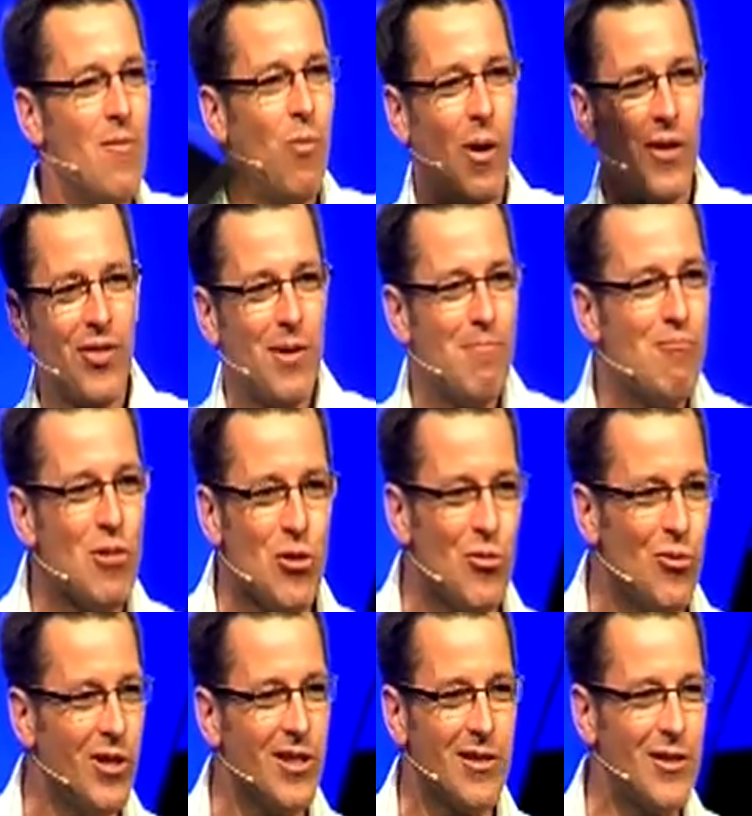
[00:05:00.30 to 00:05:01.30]
what the
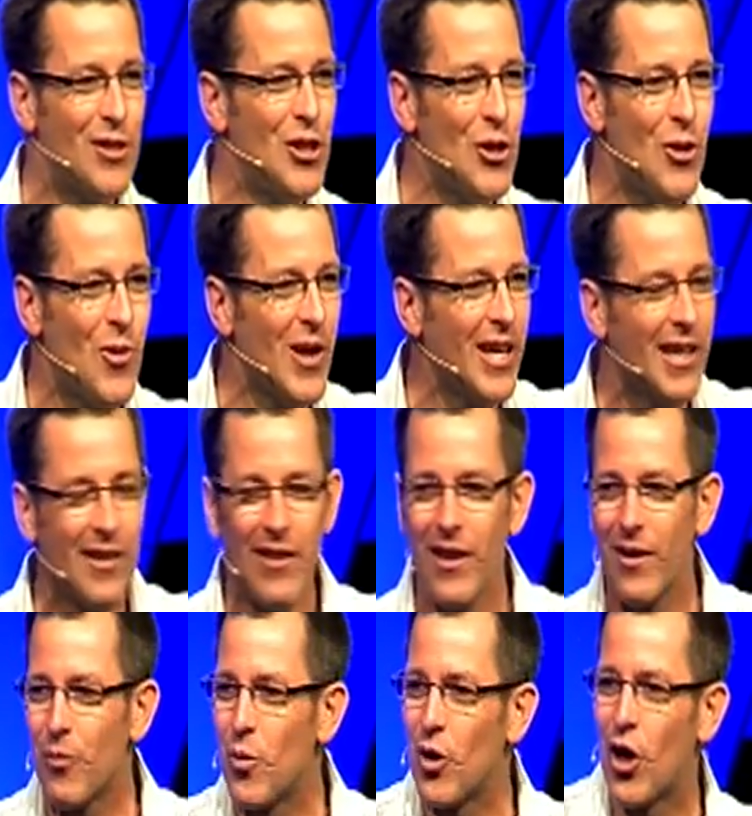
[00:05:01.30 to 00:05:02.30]
moon is doing and
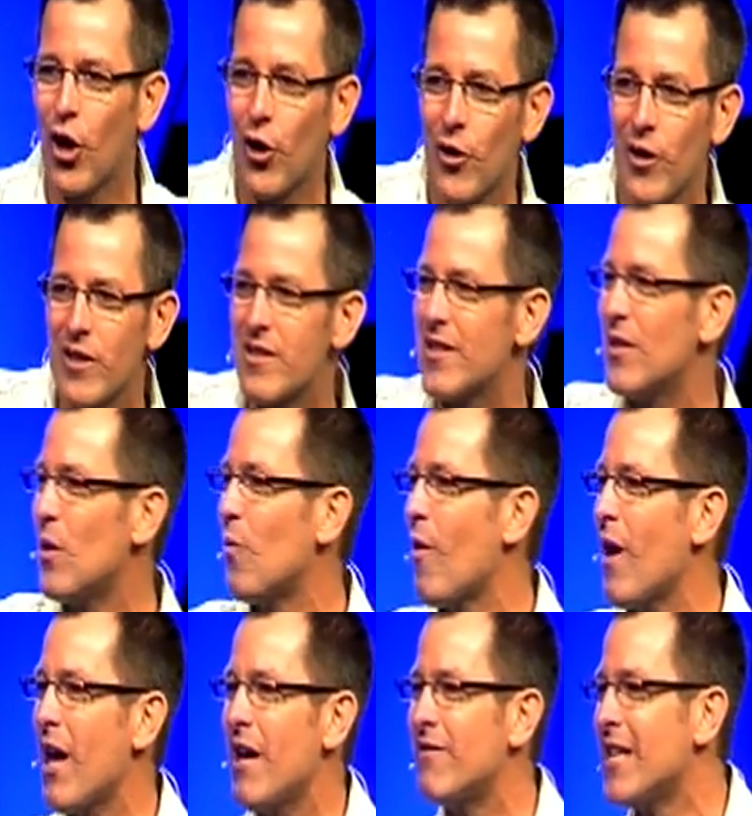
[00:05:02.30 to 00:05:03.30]
the currents and the
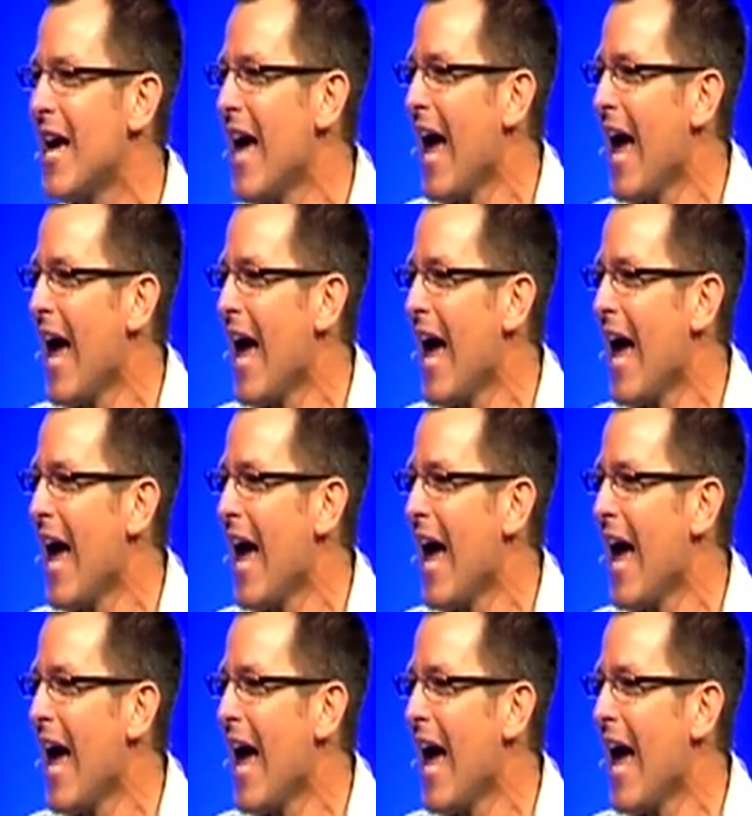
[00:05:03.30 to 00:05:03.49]
waves.